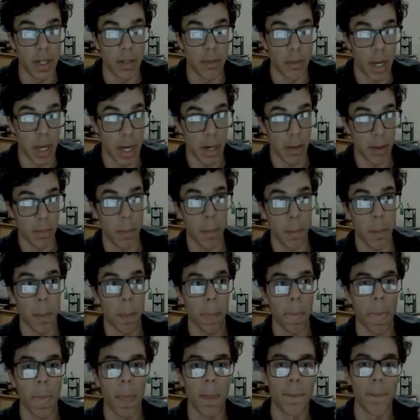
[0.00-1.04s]
right?
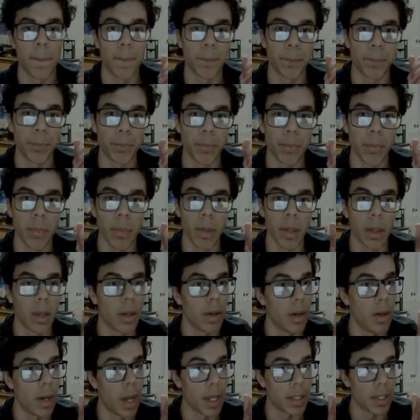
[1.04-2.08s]

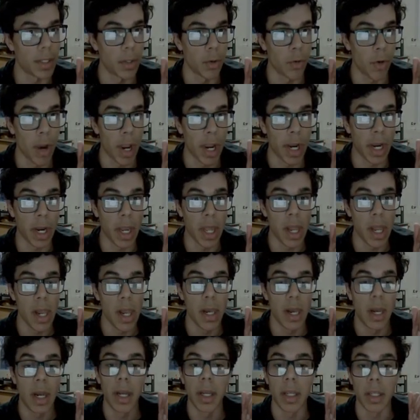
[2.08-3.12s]
Not so right.
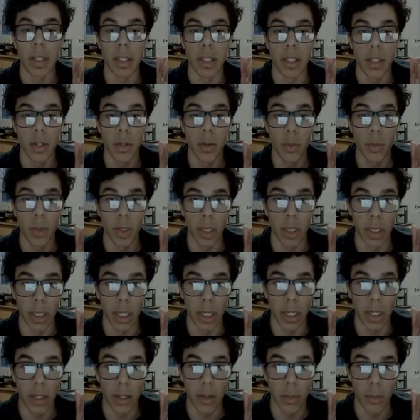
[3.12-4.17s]
You will
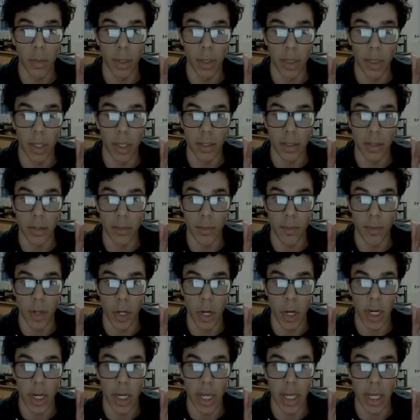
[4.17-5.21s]
lead with this
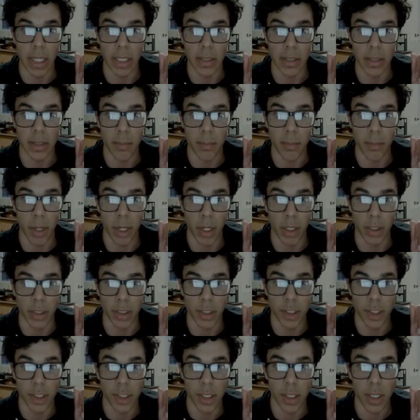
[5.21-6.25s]
very nice
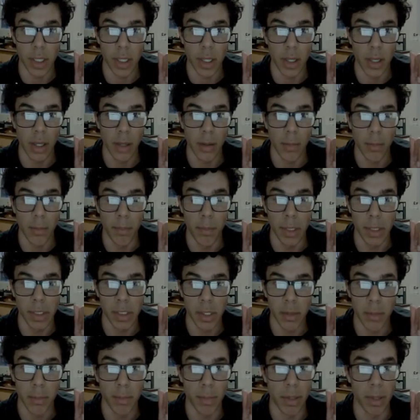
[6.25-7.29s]
punch.
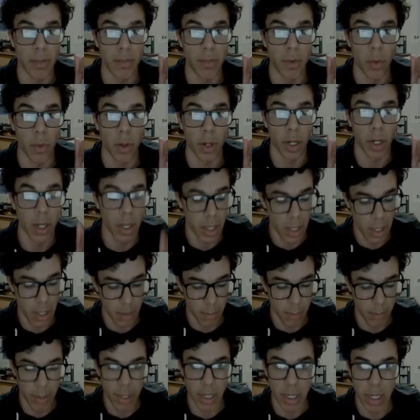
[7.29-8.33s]
Bishop b4,
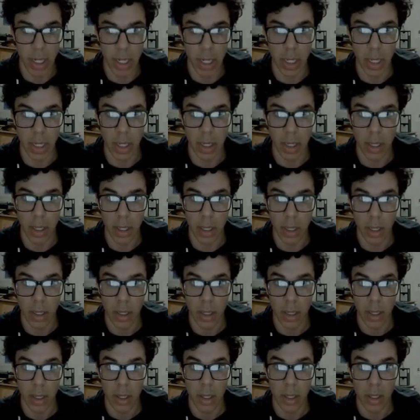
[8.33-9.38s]
pinning,
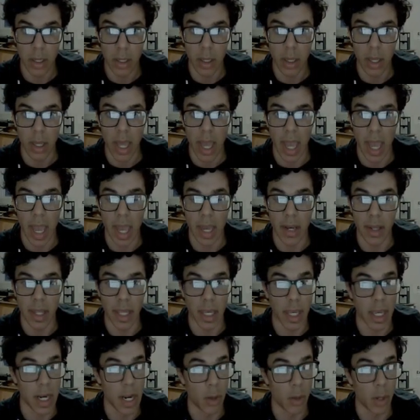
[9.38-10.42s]
and they
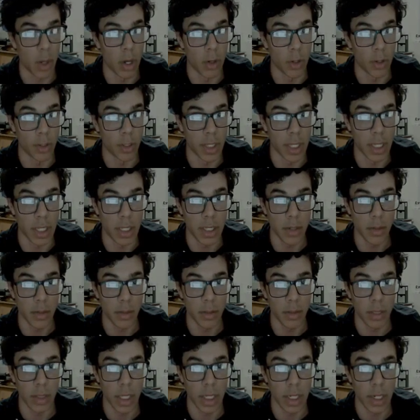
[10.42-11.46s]
can no longer take you.
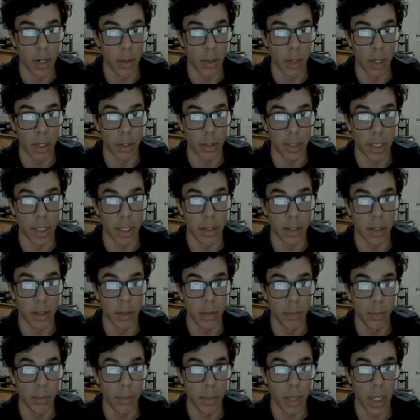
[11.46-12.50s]
They can no longer take
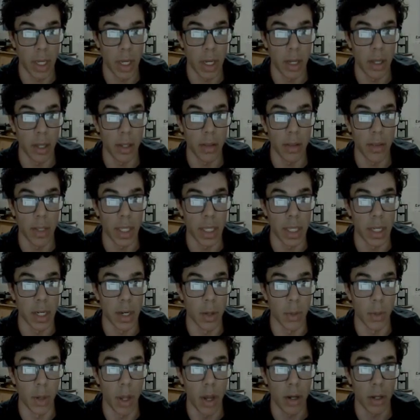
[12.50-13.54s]
they can
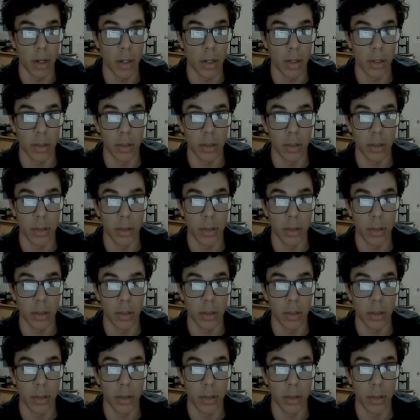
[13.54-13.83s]
no longer